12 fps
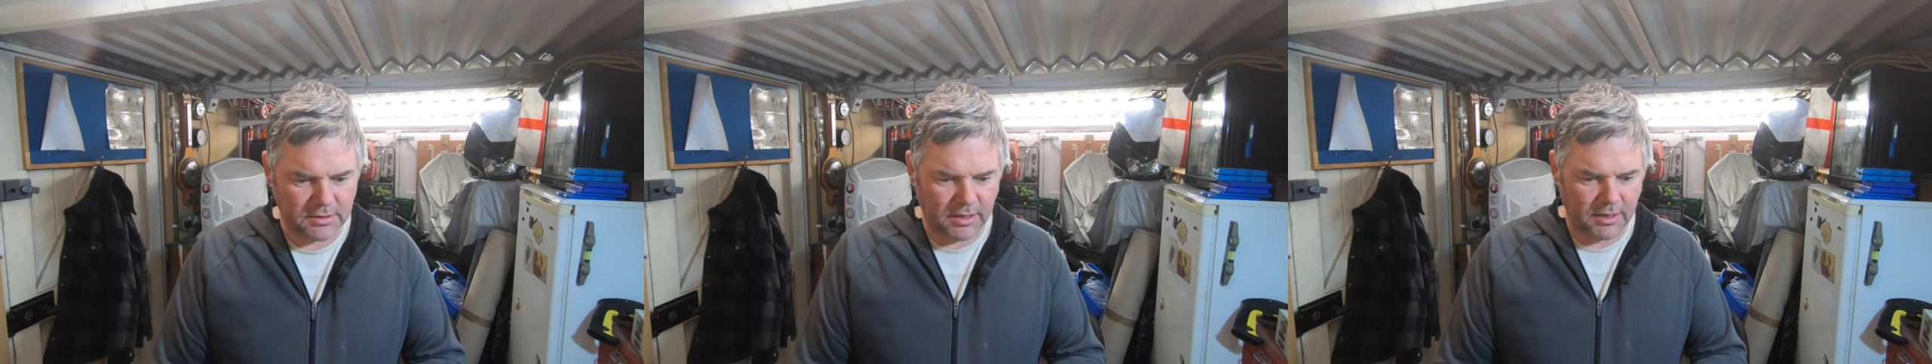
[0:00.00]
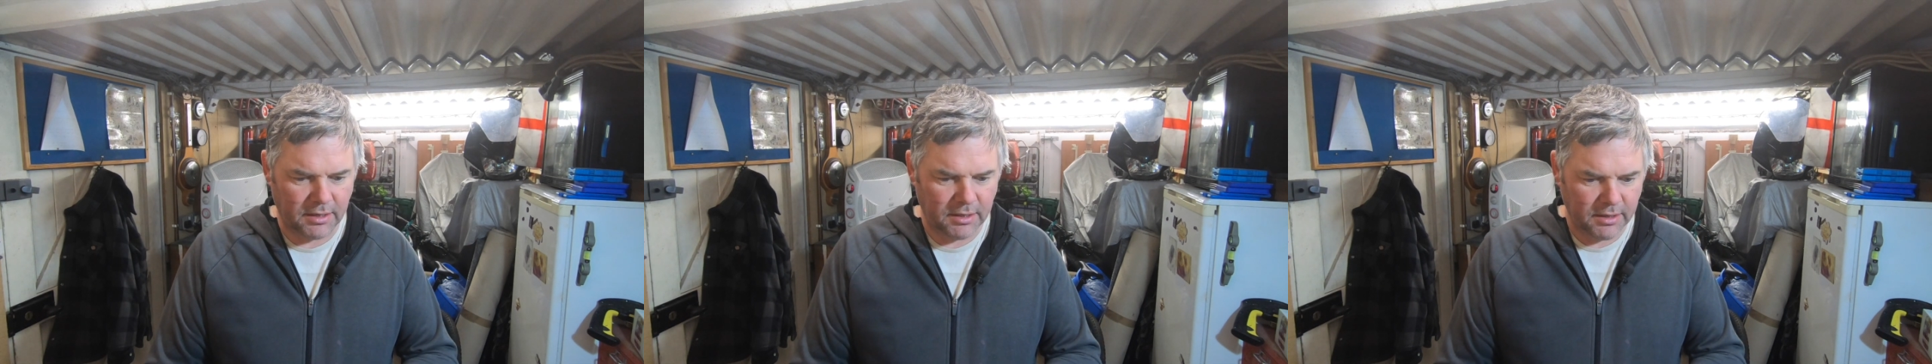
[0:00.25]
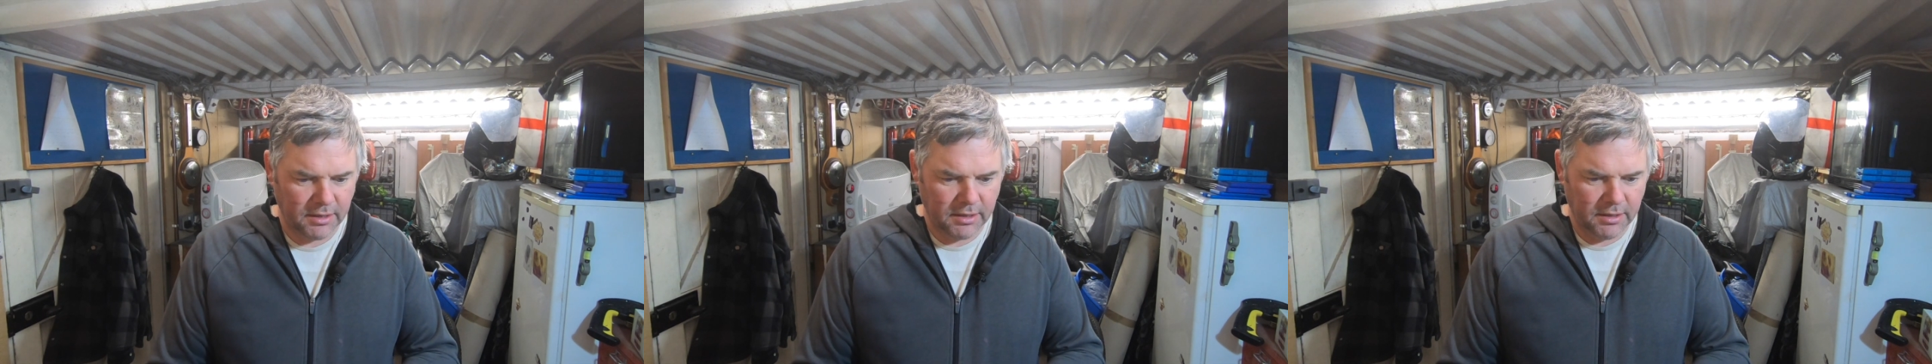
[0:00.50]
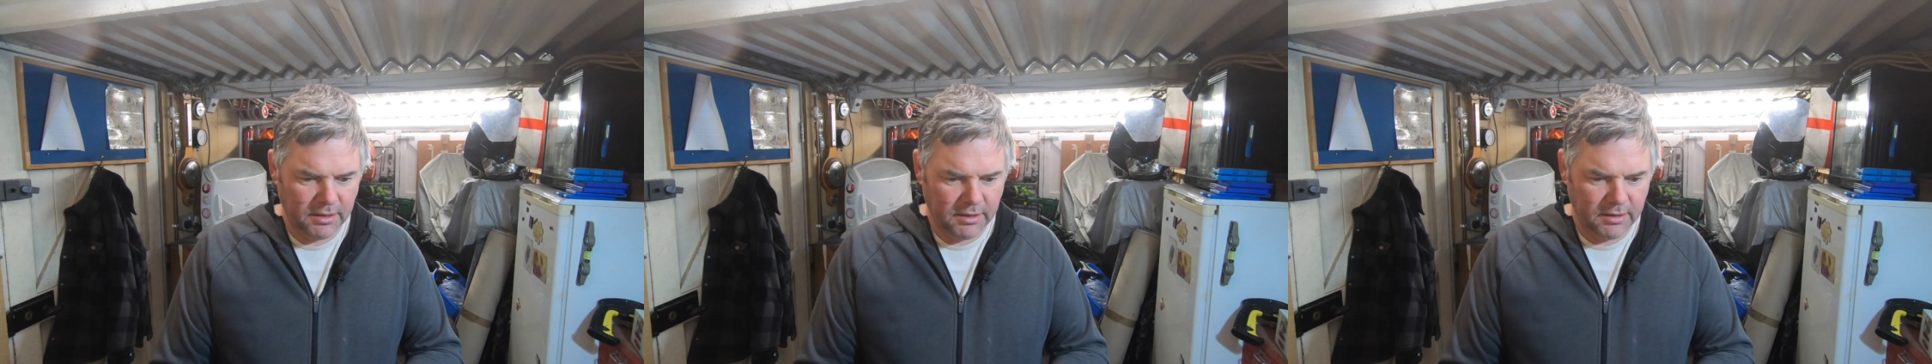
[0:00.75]

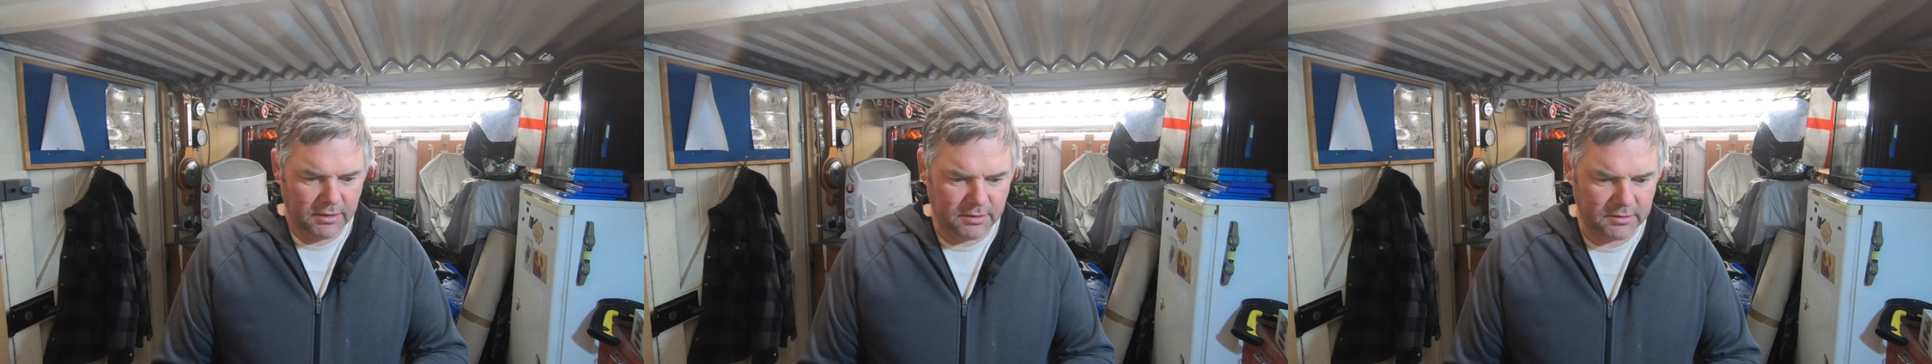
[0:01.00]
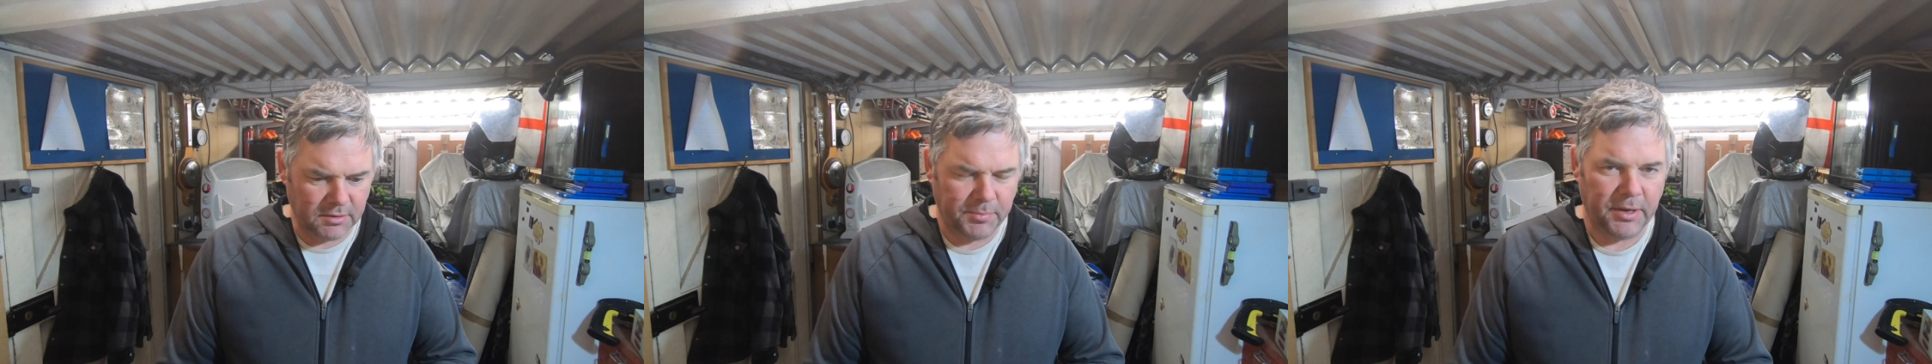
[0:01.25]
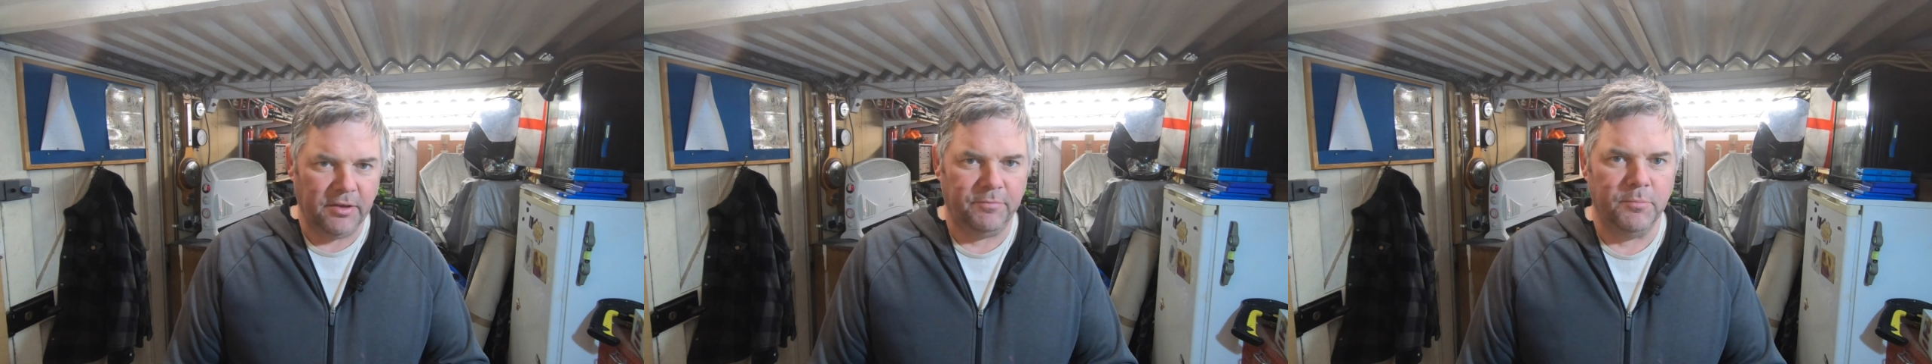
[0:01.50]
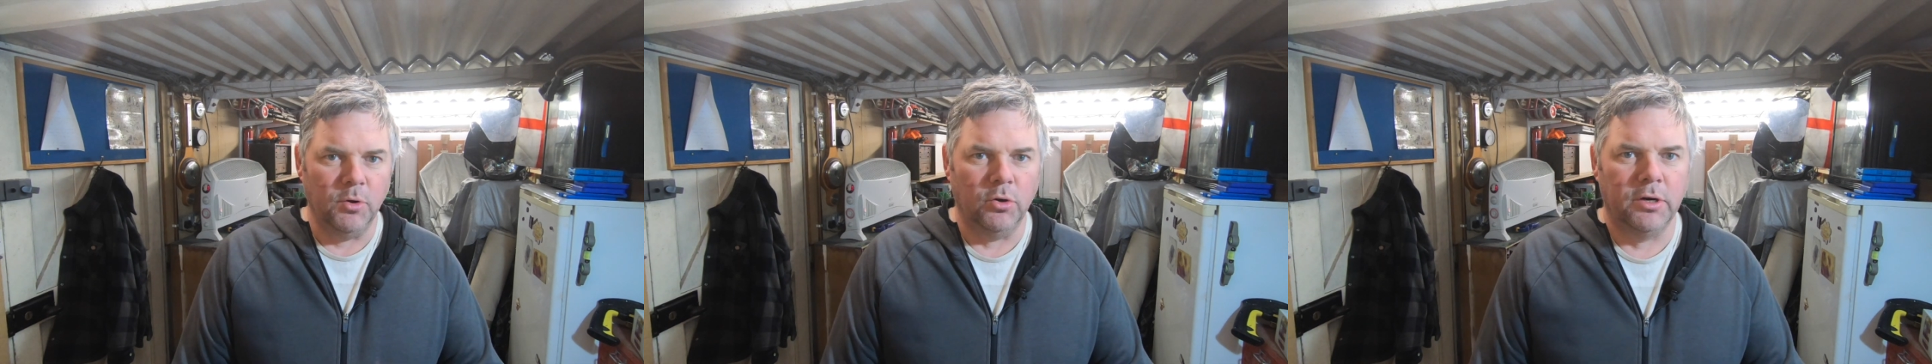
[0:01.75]
there's a bit of
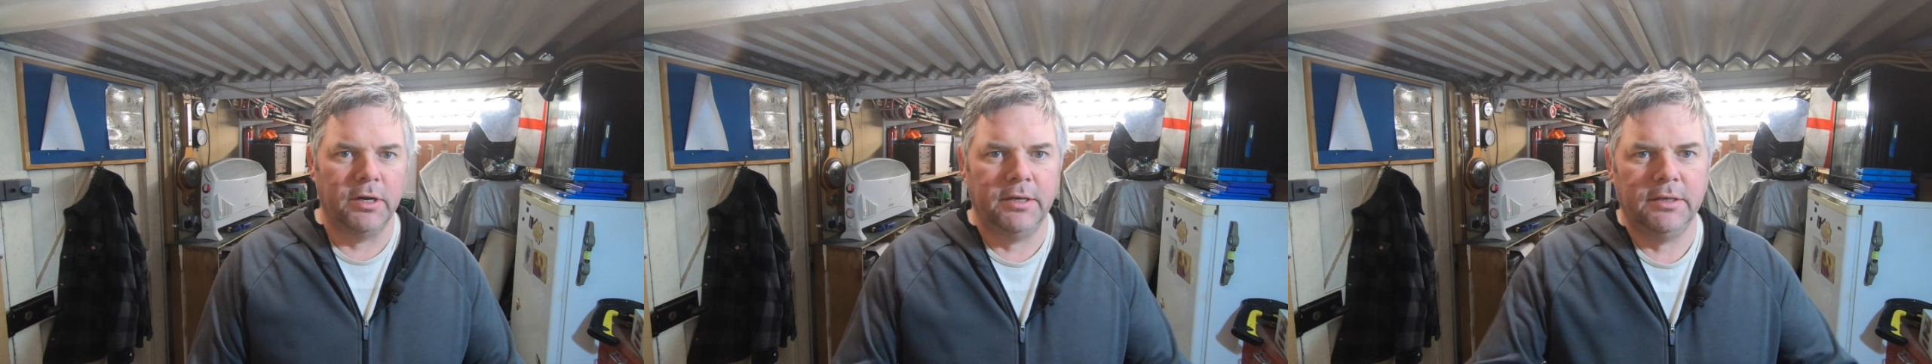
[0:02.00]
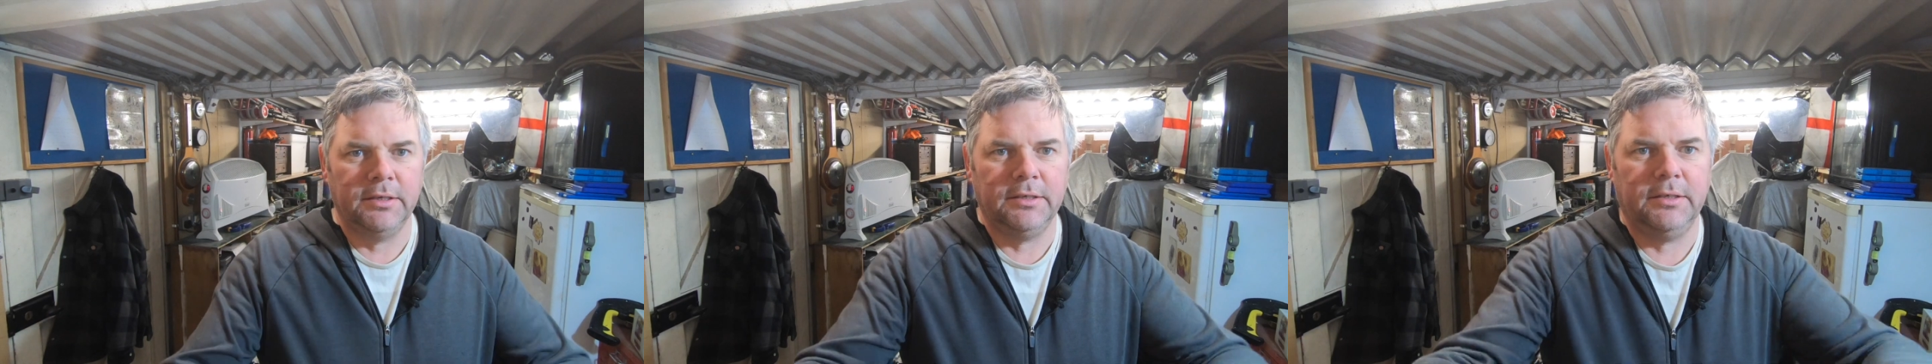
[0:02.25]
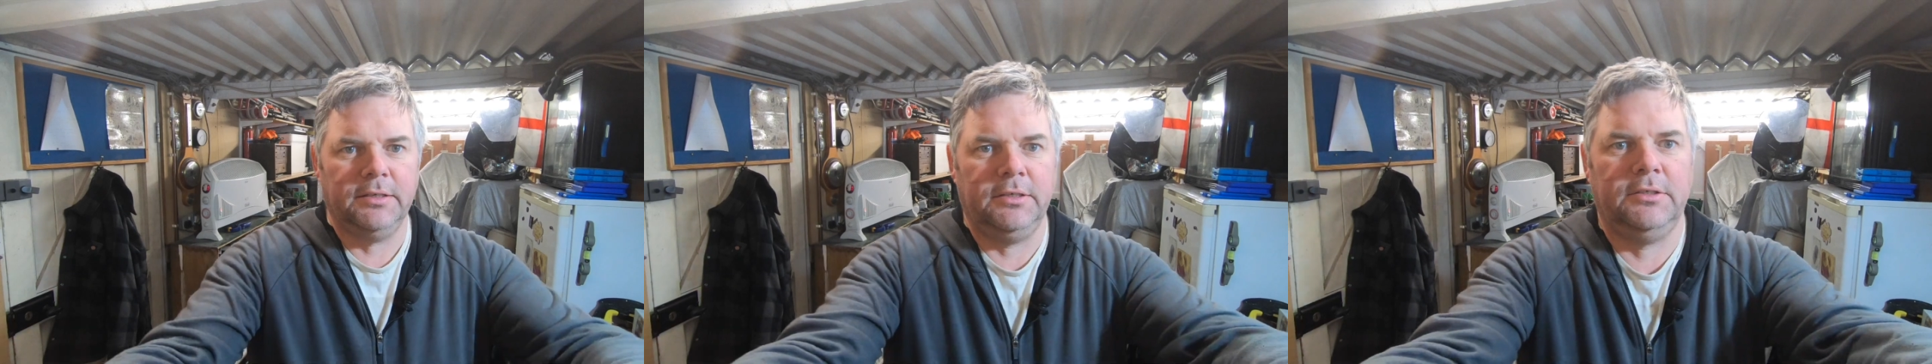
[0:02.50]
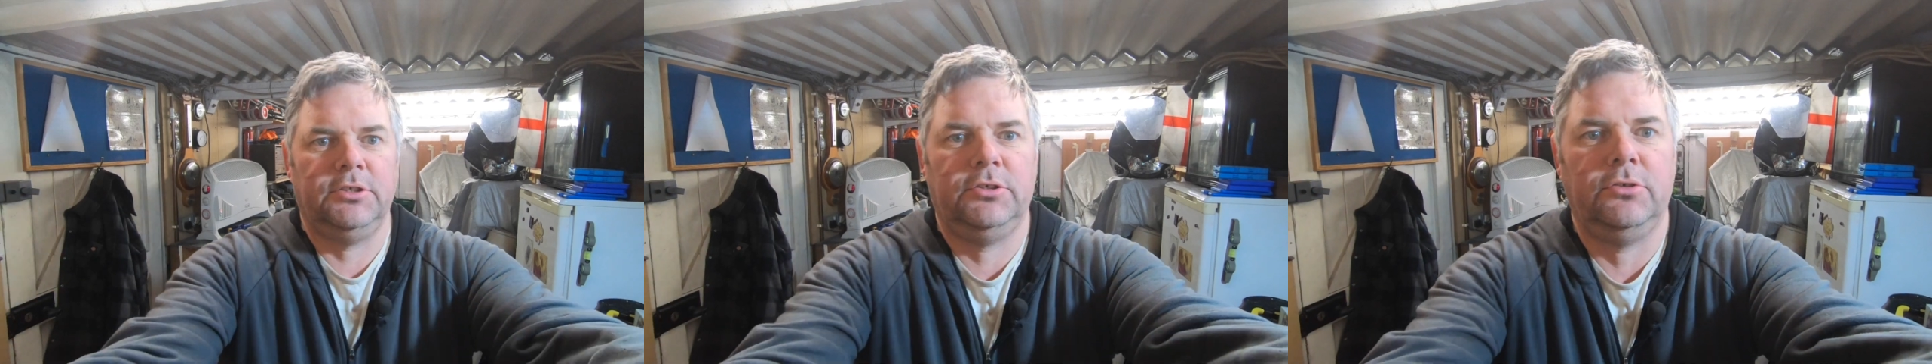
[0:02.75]
muck.
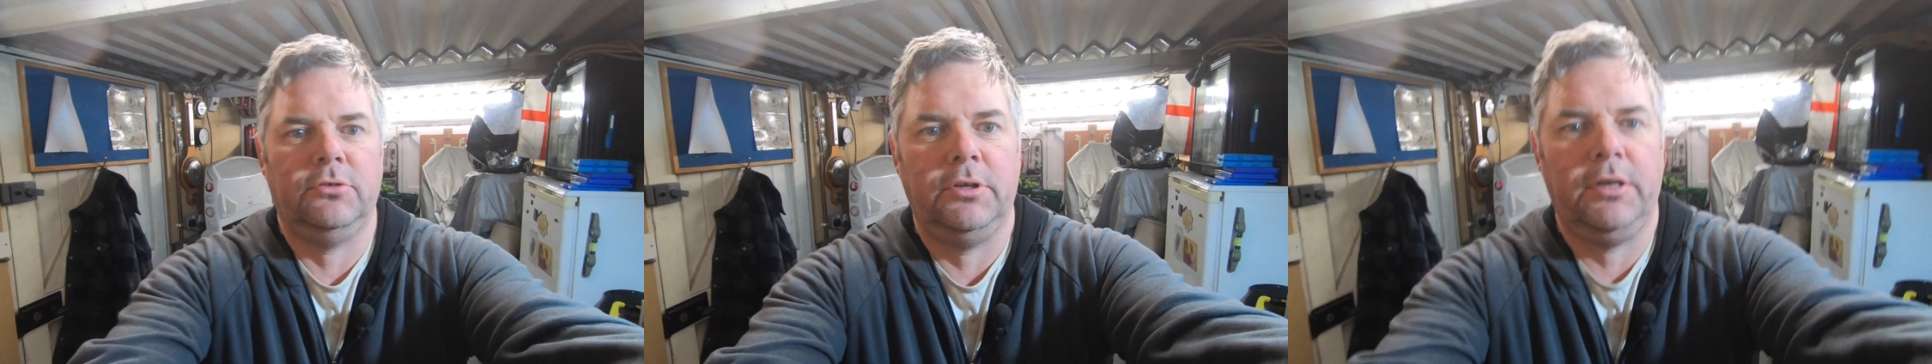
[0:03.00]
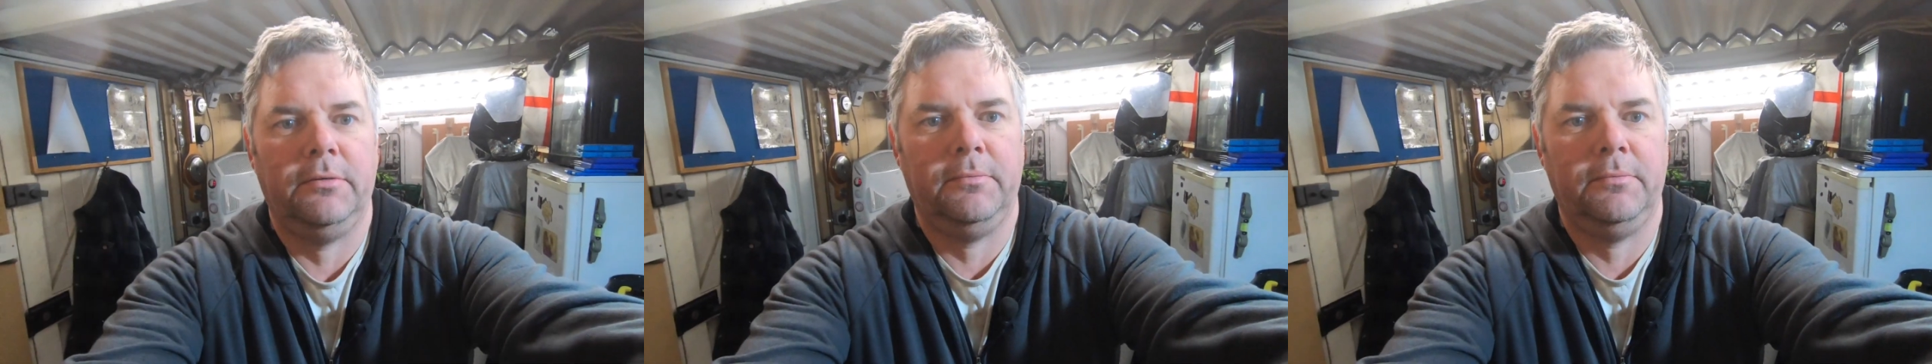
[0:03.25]
Let's show you.